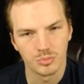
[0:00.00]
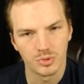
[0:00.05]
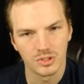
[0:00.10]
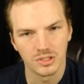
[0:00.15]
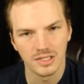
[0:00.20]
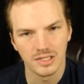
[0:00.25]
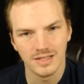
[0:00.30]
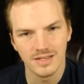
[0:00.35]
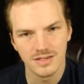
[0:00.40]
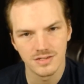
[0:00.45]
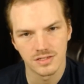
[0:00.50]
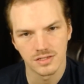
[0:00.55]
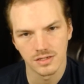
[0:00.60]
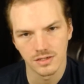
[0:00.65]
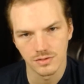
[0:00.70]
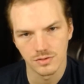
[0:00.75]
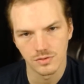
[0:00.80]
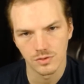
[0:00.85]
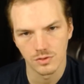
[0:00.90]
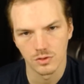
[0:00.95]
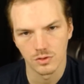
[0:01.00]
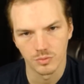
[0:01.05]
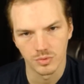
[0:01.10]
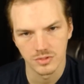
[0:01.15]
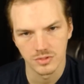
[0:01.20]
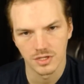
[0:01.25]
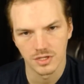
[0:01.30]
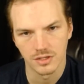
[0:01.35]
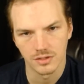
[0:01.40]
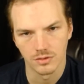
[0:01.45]
pleasing to
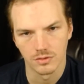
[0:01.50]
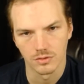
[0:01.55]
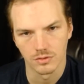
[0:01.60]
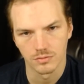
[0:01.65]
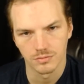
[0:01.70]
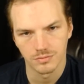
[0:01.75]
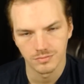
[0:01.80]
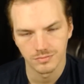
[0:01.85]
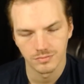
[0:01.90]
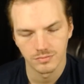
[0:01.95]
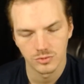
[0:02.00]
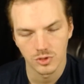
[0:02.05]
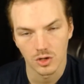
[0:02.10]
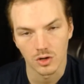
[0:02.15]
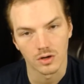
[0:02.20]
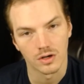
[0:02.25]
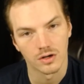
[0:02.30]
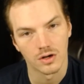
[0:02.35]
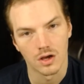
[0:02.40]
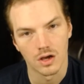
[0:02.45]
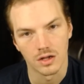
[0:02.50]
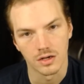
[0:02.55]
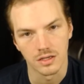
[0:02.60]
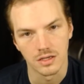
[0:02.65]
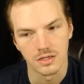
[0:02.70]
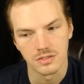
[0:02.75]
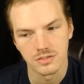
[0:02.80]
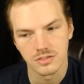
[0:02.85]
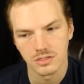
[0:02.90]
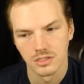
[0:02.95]
your target
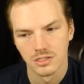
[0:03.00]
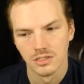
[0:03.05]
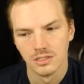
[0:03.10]
audience,